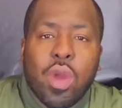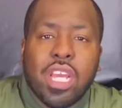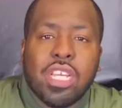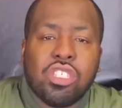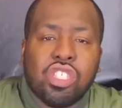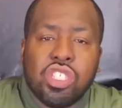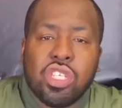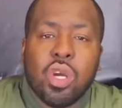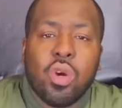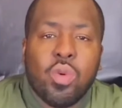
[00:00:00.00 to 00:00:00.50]

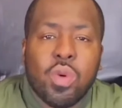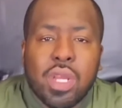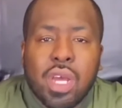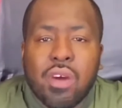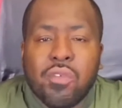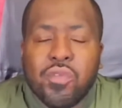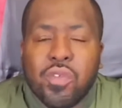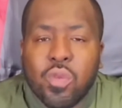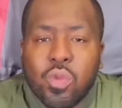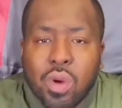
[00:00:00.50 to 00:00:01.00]
showed up
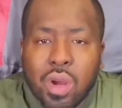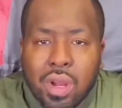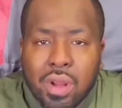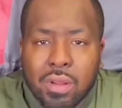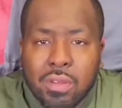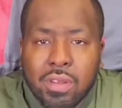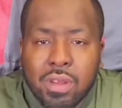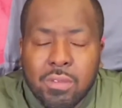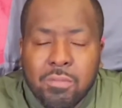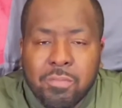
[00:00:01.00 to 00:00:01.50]
for work
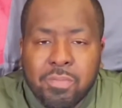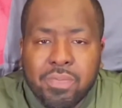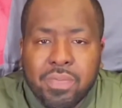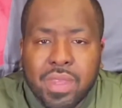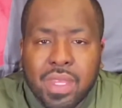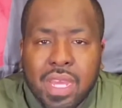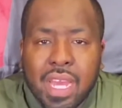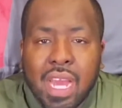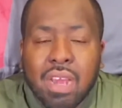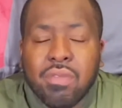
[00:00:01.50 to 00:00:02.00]

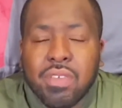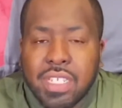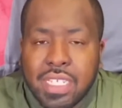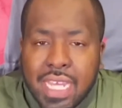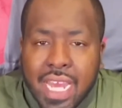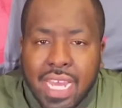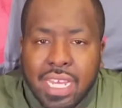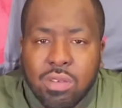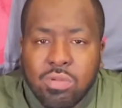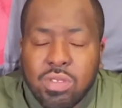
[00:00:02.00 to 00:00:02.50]
every
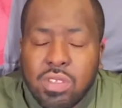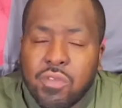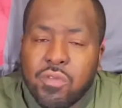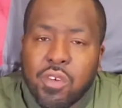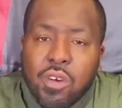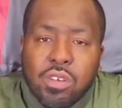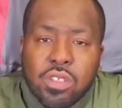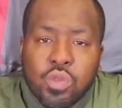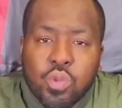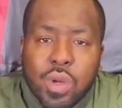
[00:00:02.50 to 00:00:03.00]
day. You was the
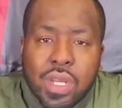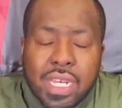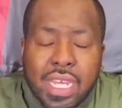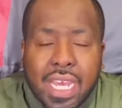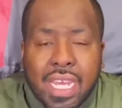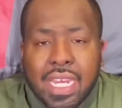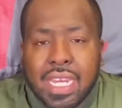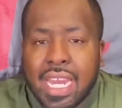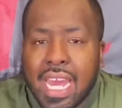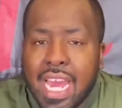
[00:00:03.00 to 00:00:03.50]
first one there,
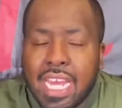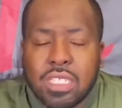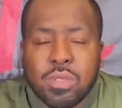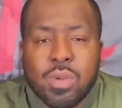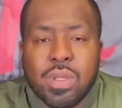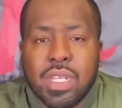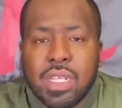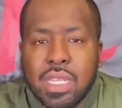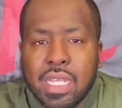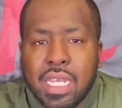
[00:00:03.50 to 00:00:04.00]
the last
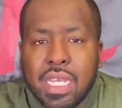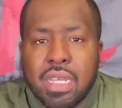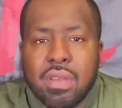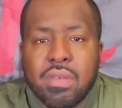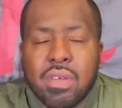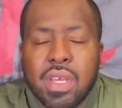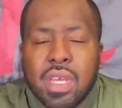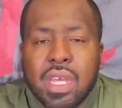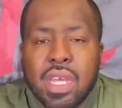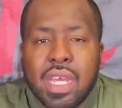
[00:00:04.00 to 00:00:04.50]
one to leave.
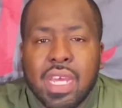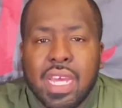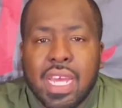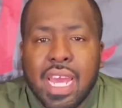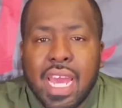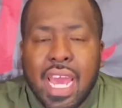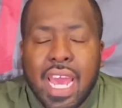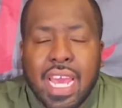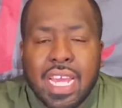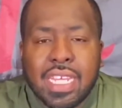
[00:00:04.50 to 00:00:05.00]

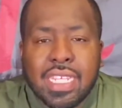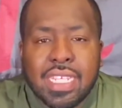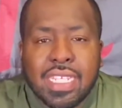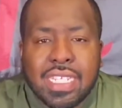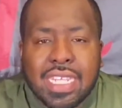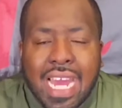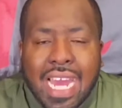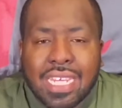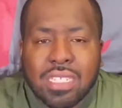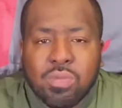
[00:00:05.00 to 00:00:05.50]
And
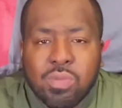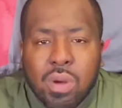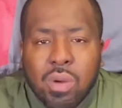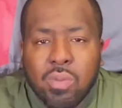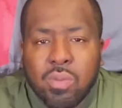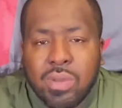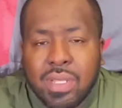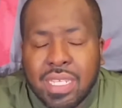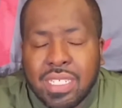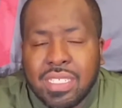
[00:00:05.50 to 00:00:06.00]
that's what
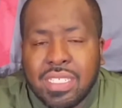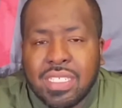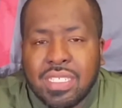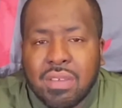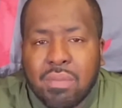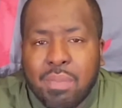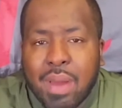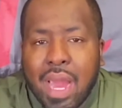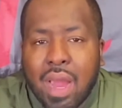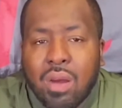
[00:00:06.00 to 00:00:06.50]
this is
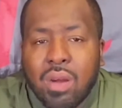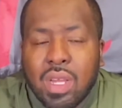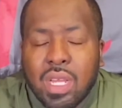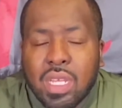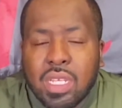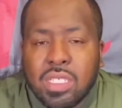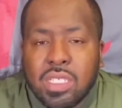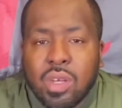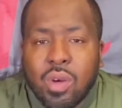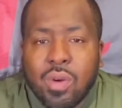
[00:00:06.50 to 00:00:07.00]
about.
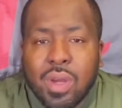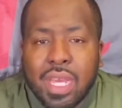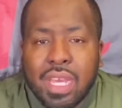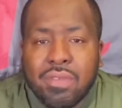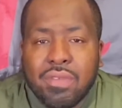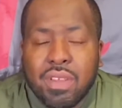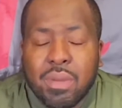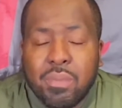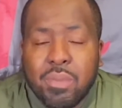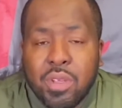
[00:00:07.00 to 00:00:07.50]
So
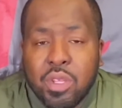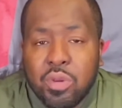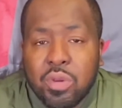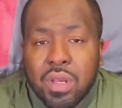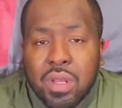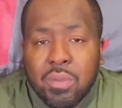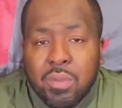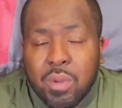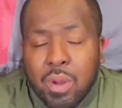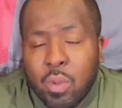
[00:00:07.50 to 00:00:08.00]
if
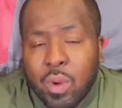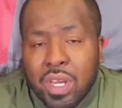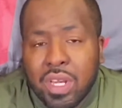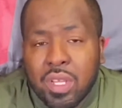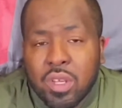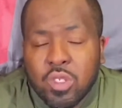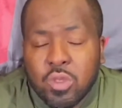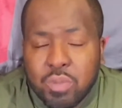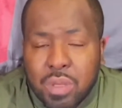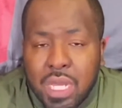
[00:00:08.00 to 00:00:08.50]
you're one of
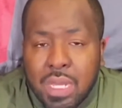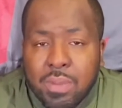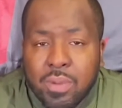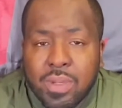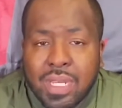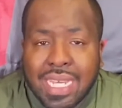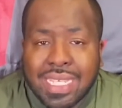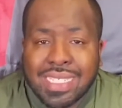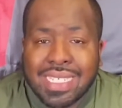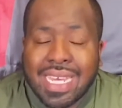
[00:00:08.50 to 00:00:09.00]
those people
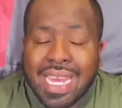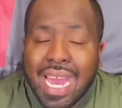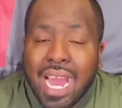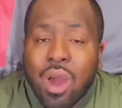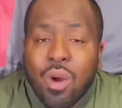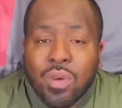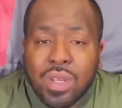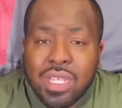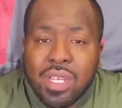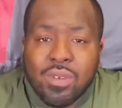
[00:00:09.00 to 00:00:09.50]
that's
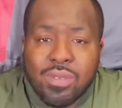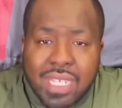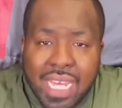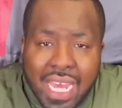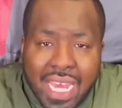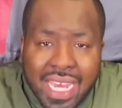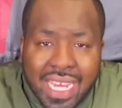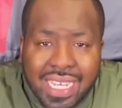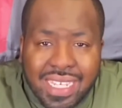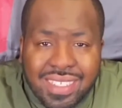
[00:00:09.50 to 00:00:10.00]
counting your
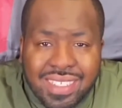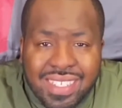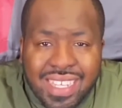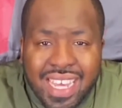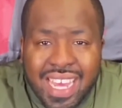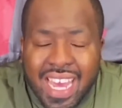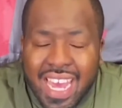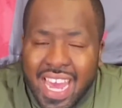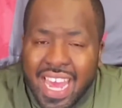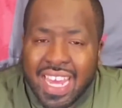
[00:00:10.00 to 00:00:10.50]
days
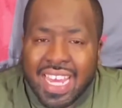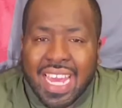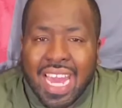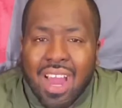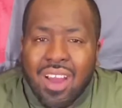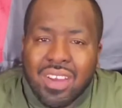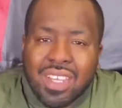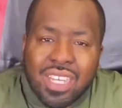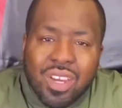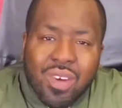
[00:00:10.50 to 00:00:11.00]
and
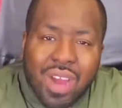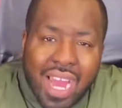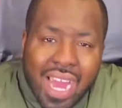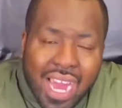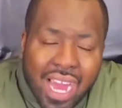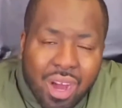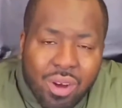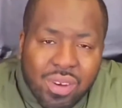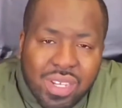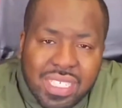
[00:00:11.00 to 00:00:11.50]
counting your
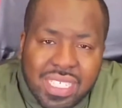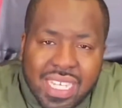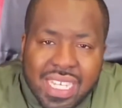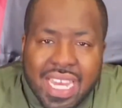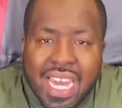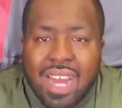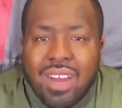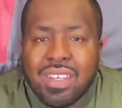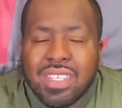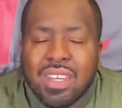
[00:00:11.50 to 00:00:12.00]
hours and
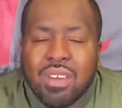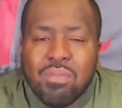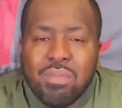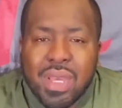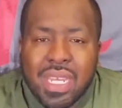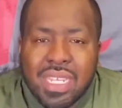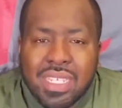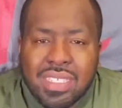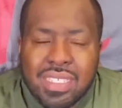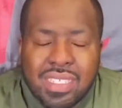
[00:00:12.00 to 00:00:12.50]
counting your
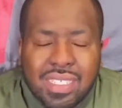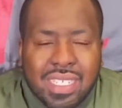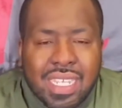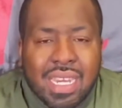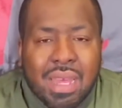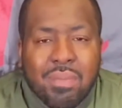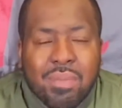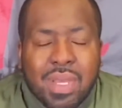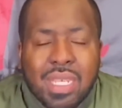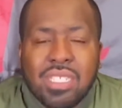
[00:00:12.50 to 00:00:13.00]
minutes, then
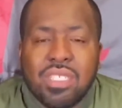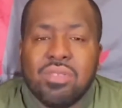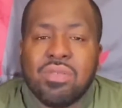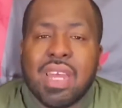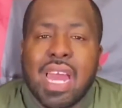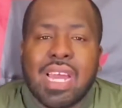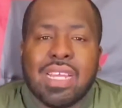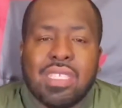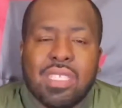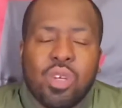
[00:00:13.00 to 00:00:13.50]
that means you're
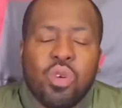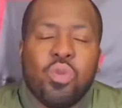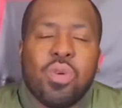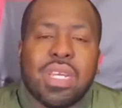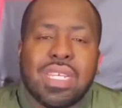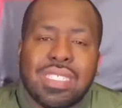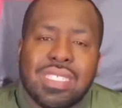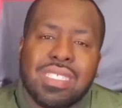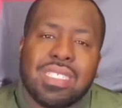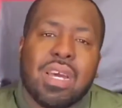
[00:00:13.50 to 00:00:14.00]
not
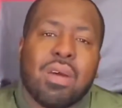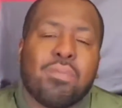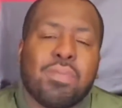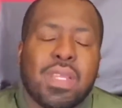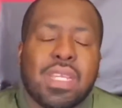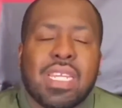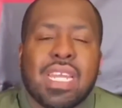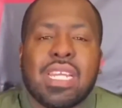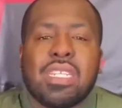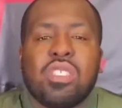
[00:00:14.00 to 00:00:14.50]
doing
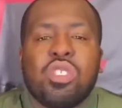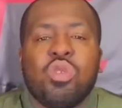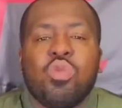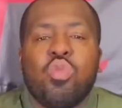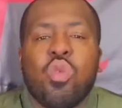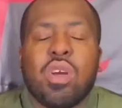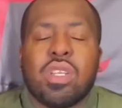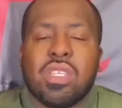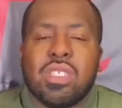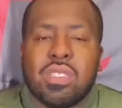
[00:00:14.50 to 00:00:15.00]
something that you
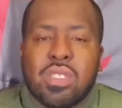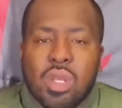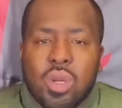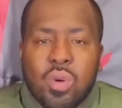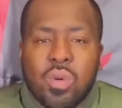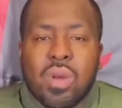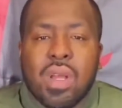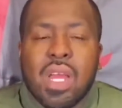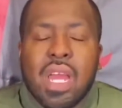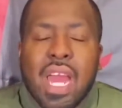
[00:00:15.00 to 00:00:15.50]
want to
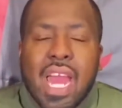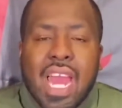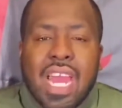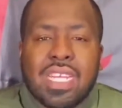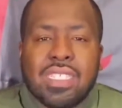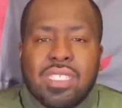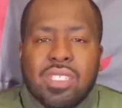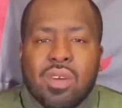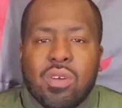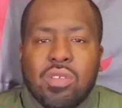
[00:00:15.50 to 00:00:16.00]
do. And
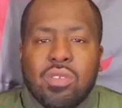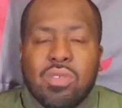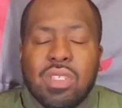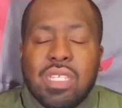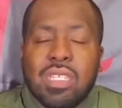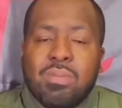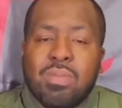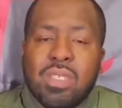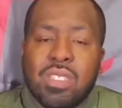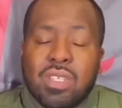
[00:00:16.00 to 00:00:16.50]
so you need
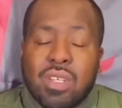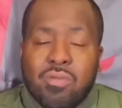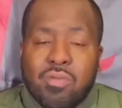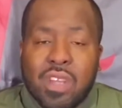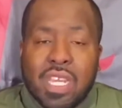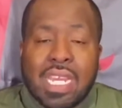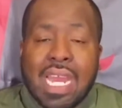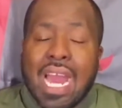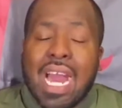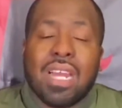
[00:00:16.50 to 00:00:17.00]
to be
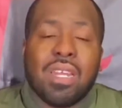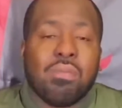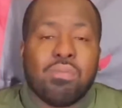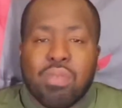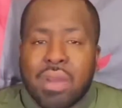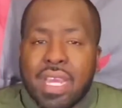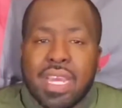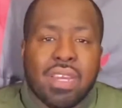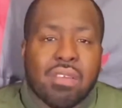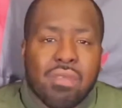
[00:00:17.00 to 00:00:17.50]

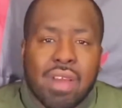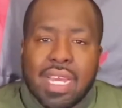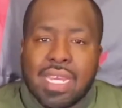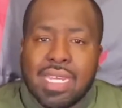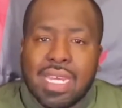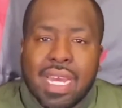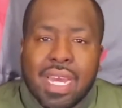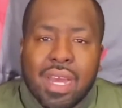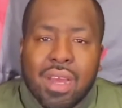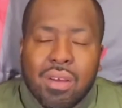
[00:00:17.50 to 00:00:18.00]
recalibrating right
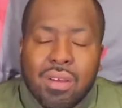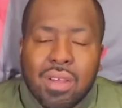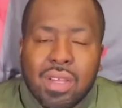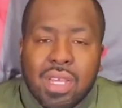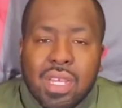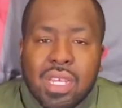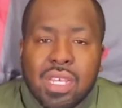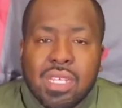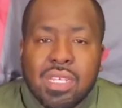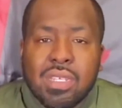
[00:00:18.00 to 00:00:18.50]
now,
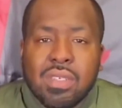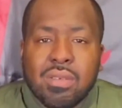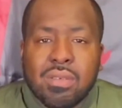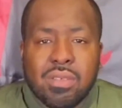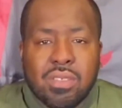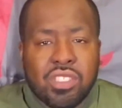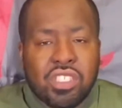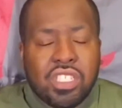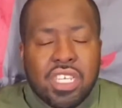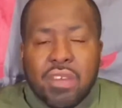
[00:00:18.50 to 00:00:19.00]

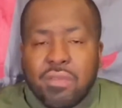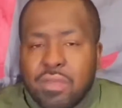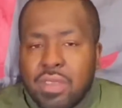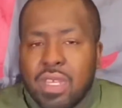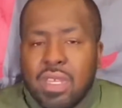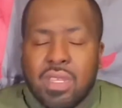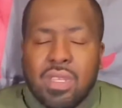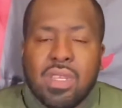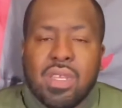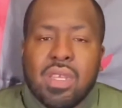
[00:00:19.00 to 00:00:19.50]

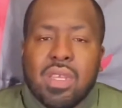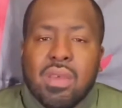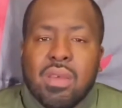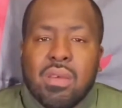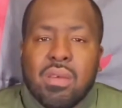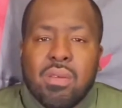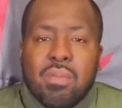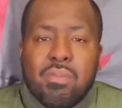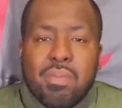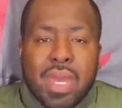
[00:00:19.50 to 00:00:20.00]
shifting,
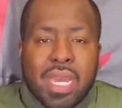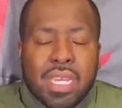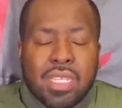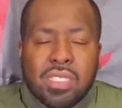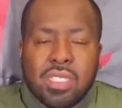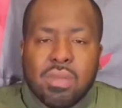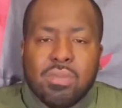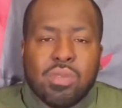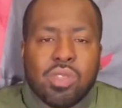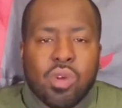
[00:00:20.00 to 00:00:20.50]
making
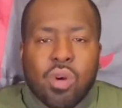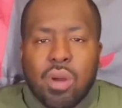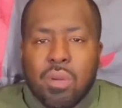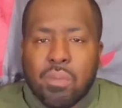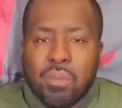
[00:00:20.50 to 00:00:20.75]
some thought,